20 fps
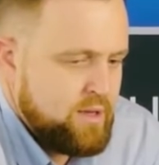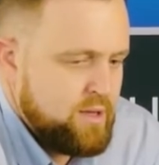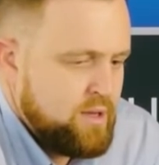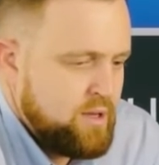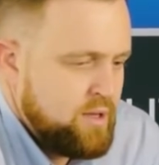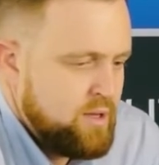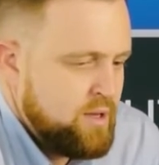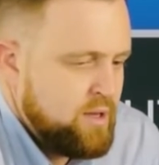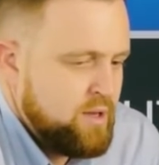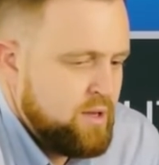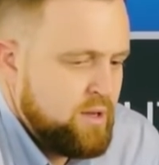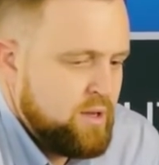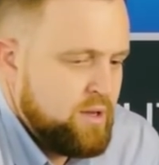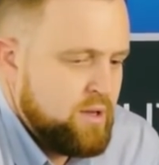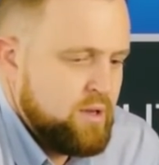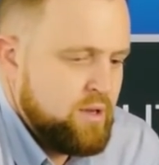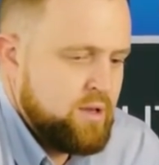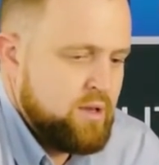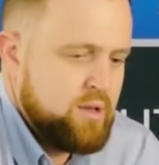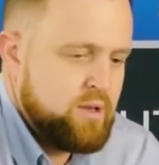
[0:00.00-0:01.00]

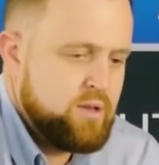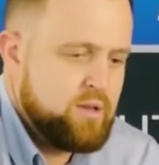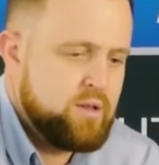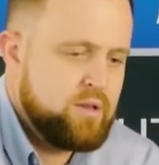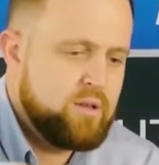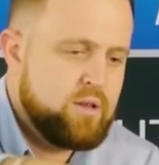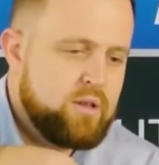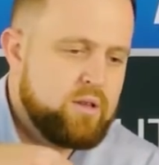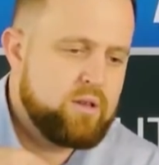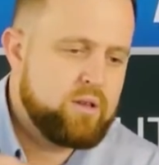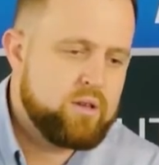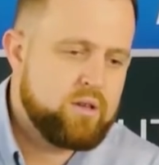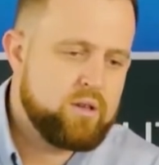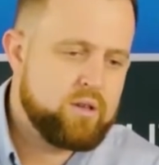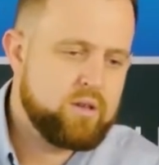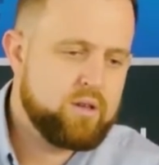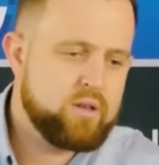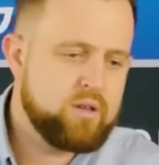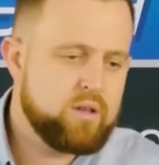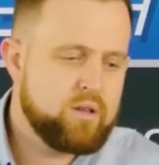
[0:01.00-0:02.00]

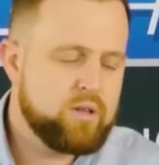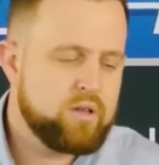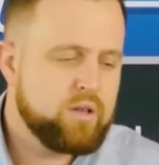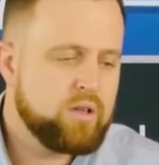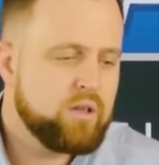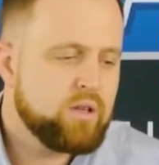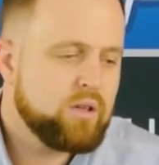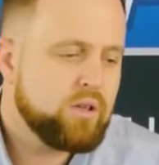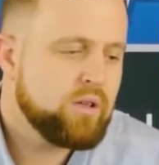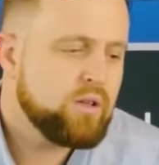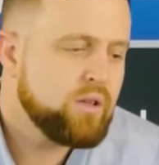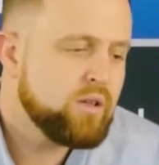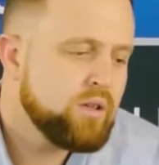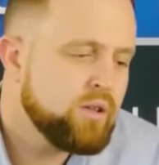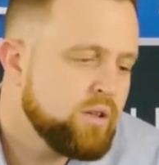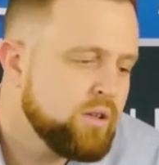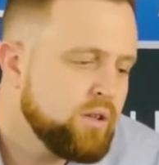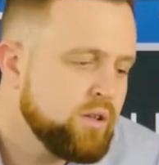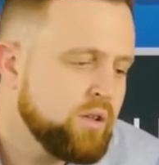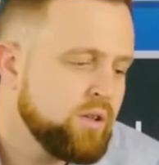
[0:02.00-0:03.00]

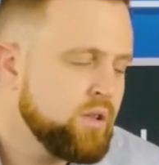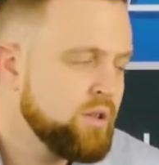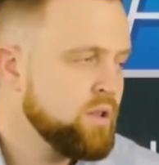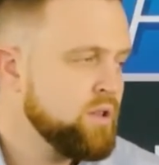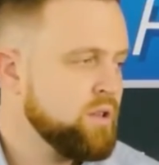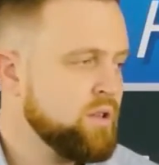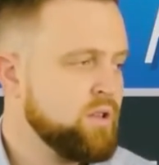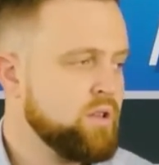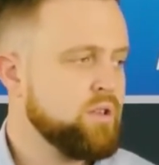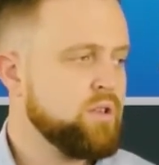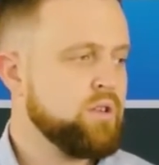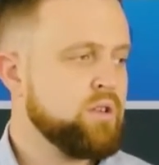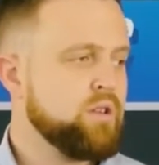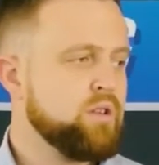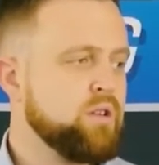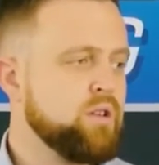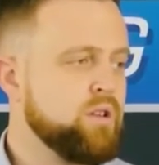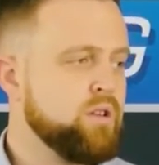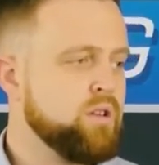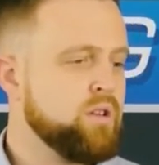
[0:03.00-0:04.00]
The person shown says nothing.